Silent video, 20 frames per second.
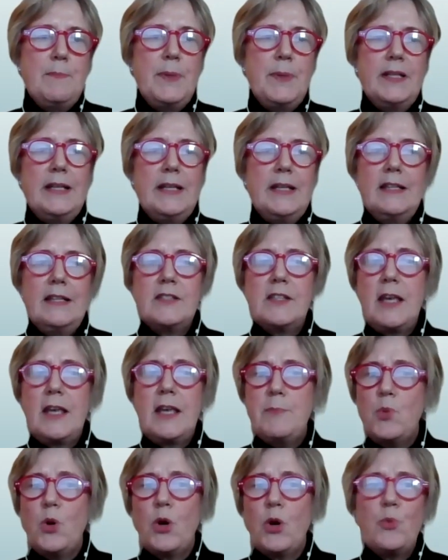But as
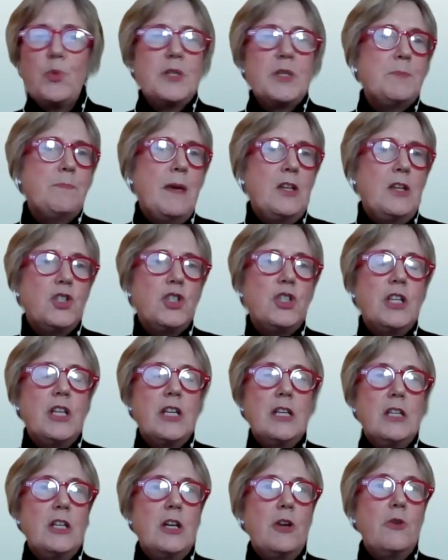Gabor was
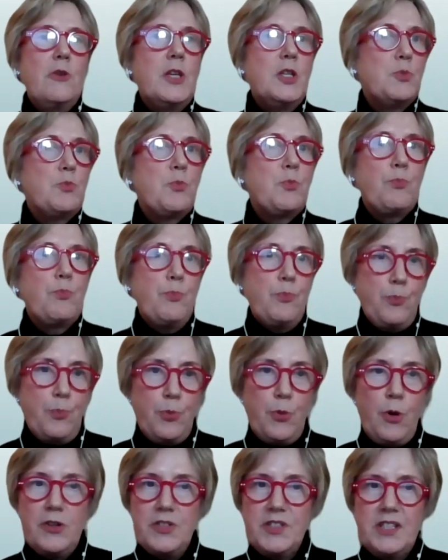mentioning, his
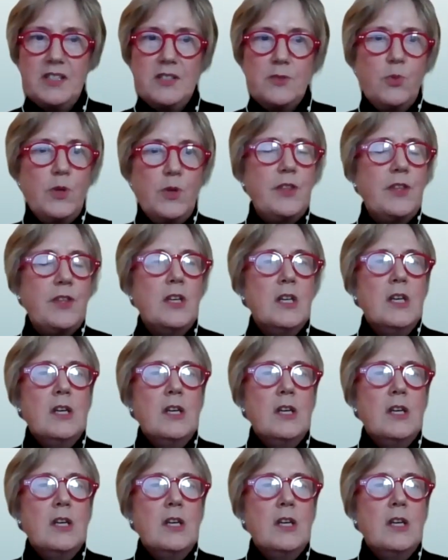process with,